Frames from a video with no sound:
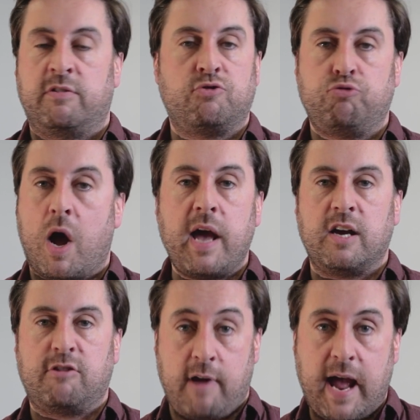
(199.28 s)
drier
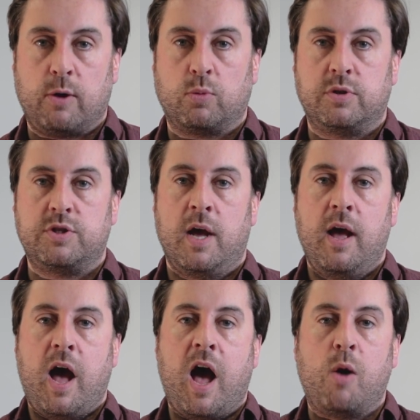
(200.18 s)
ground,
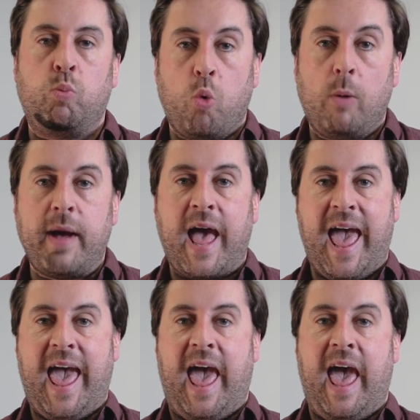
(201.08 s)
warmer
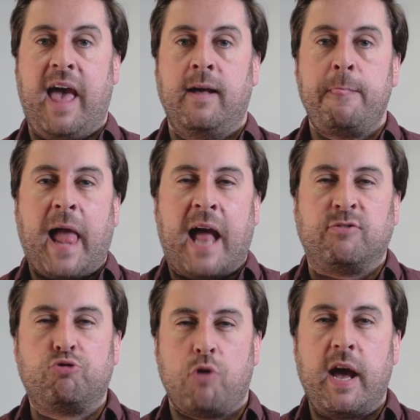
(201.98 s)
air,
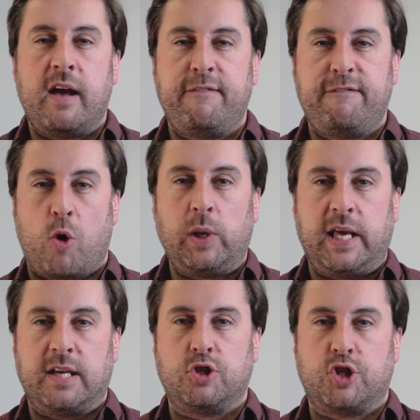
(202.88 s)
and drier
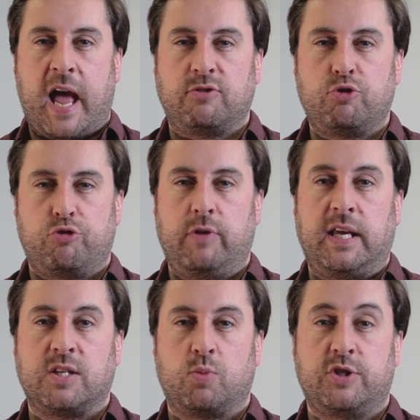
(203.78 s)
foliage and
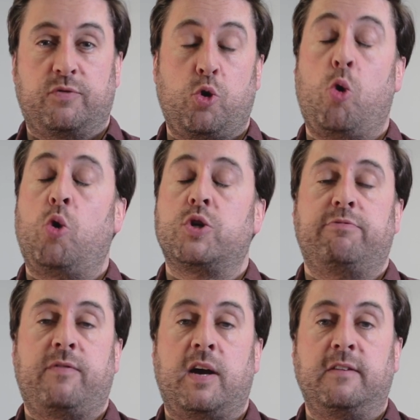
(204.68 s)
trees, which of course
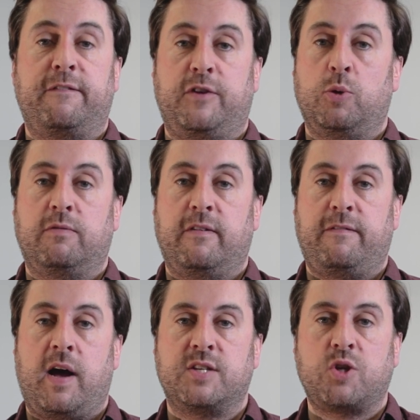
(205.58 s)
provide fuel for
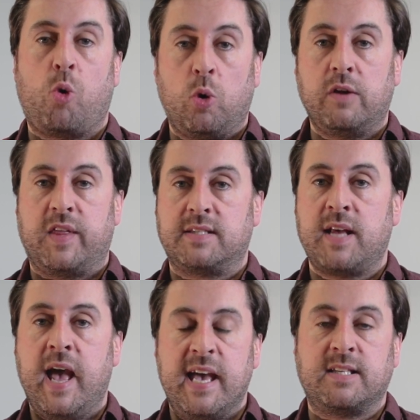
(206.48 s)
fire. So all of this
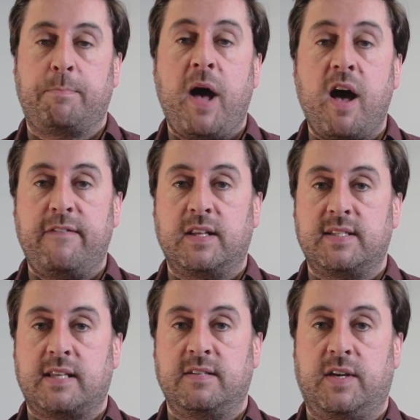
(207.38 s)
is a perfect
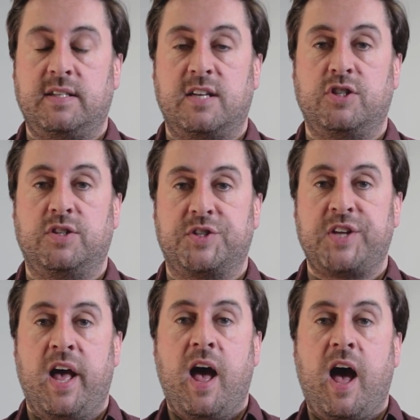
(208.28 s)
set of conditions
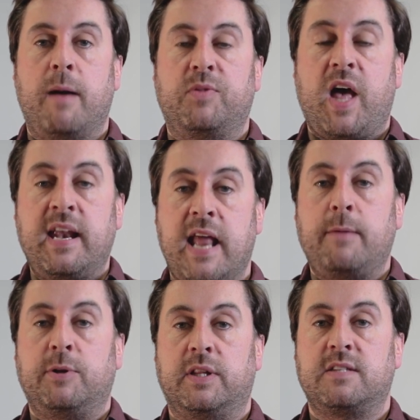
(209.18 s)
that
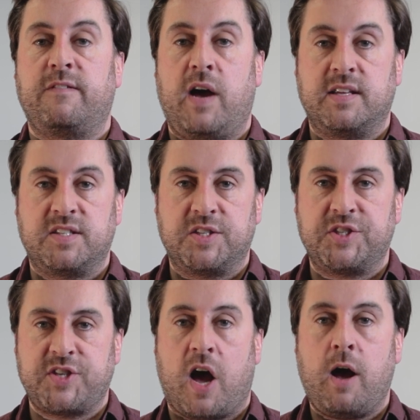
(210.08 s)
enable these fires to
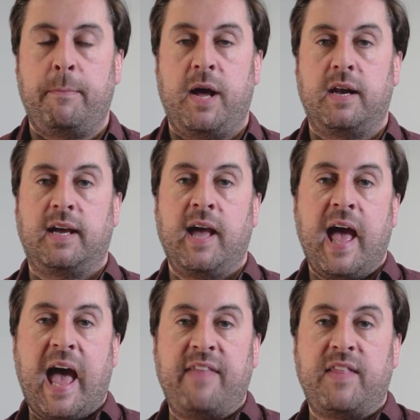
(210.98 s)
start burning
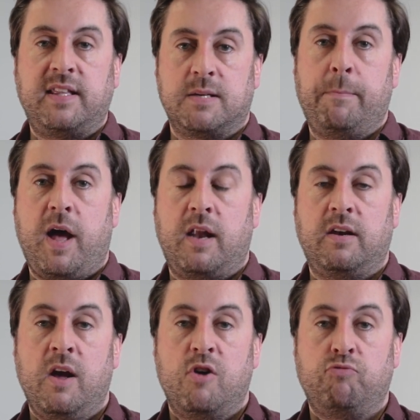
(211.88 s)
and then to
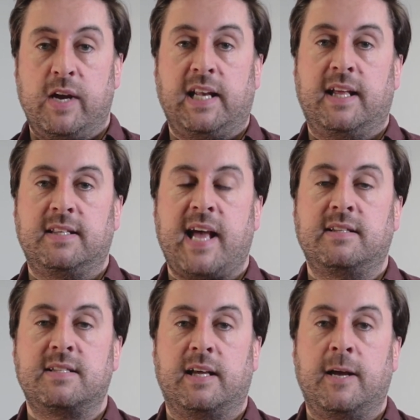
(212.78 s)
burn really
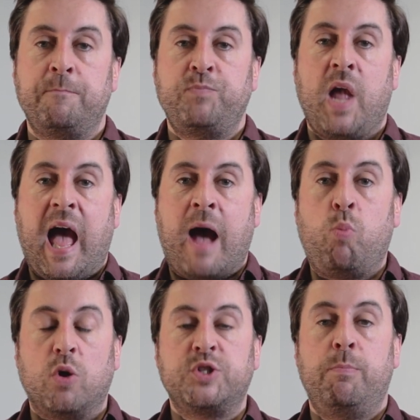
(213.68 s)
intensely.
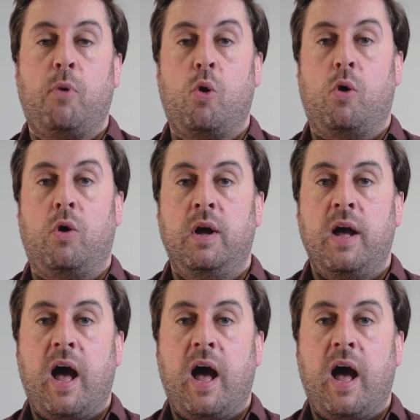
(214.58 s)
And what's more,